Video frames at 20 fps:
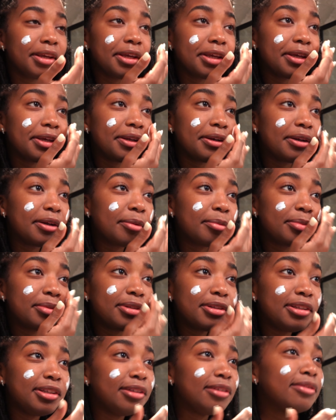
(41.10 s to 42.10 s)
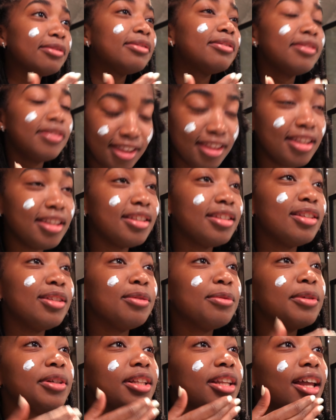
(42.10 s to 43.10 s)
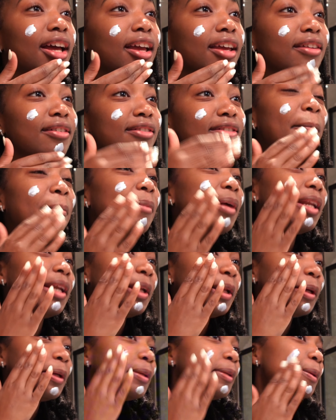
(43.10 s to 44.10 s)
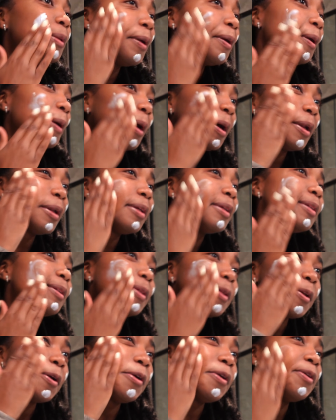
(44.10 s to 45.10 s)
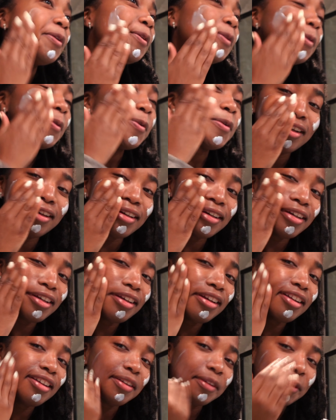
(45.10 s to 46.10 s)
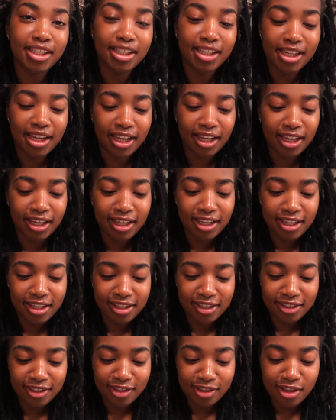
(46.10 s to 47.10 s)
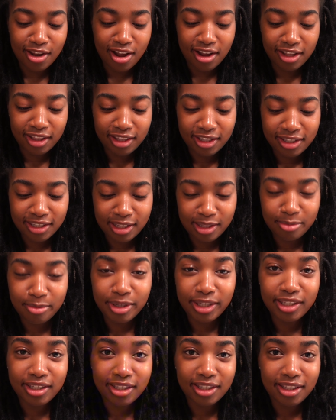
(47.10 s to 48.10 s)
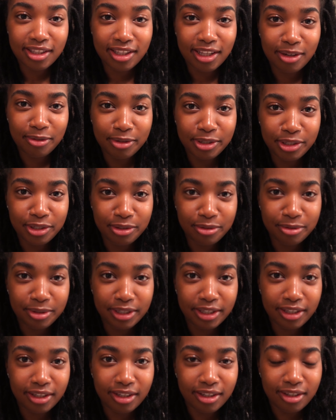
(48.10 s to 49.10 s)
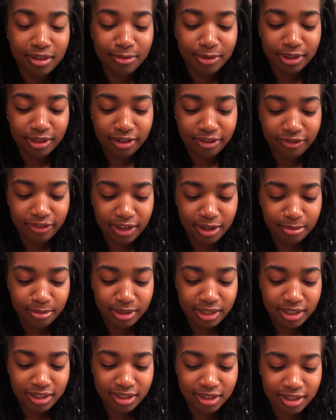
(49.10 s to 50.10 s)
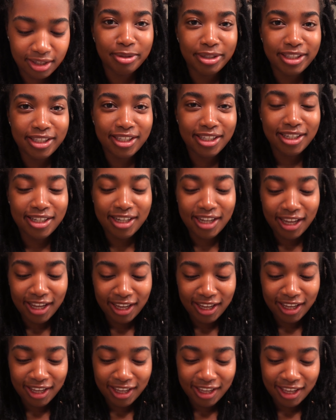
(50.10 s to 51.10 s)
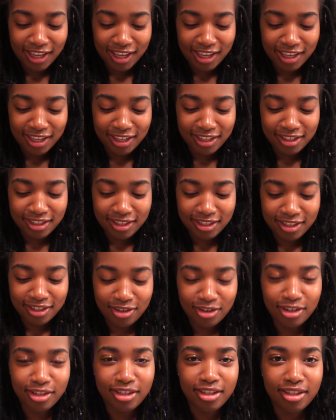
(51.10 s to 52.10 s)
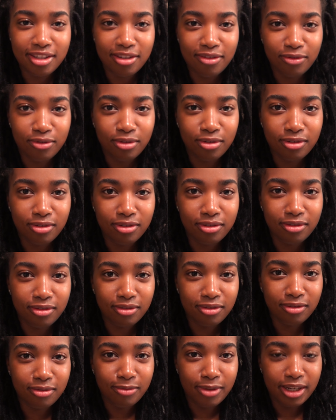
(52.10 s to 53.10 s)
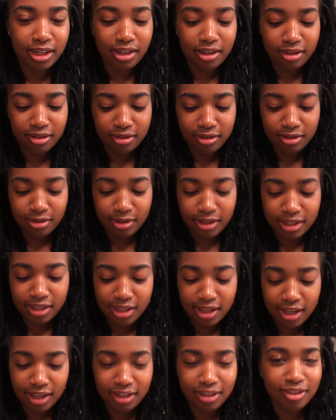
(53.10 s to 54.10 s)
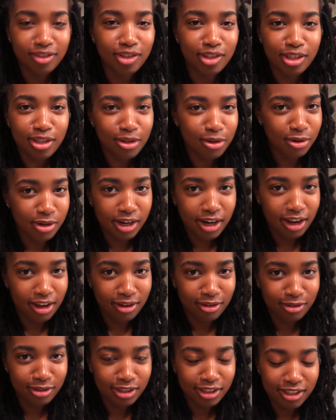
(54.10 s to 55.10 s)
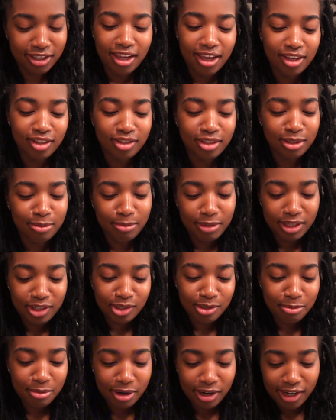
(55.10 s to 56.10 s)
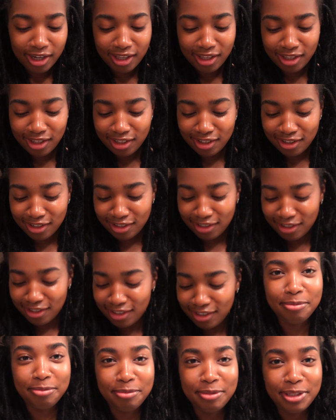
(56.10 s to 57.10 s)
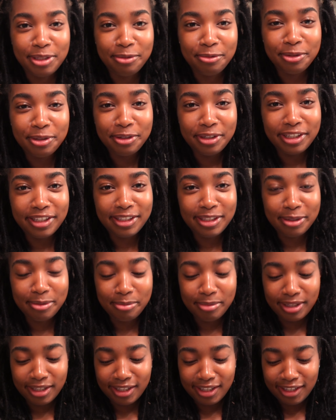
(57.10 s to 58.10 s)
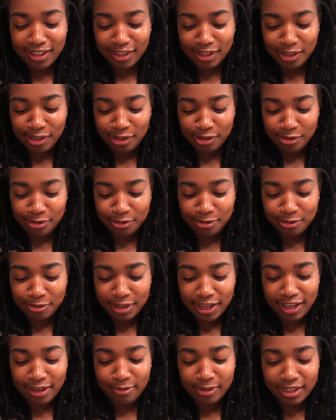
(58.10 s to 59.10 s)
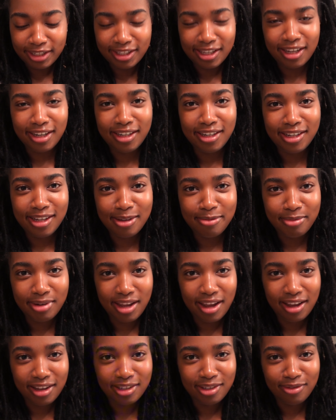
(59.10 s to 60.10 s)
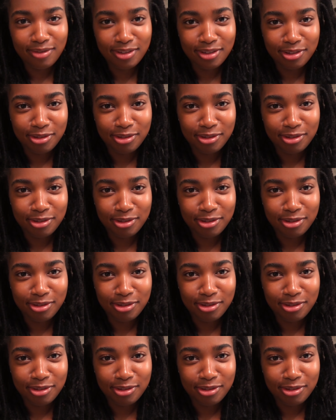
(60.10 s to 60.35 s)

I cannot believe this is real life, but it is, and God is so good. Today is not the celebration that we're doing with our families, but today is our civil wedding. So that's like just the courthouse. It's just me and Jamari here. It's real intimate and cute, and we decided to come to Asheville,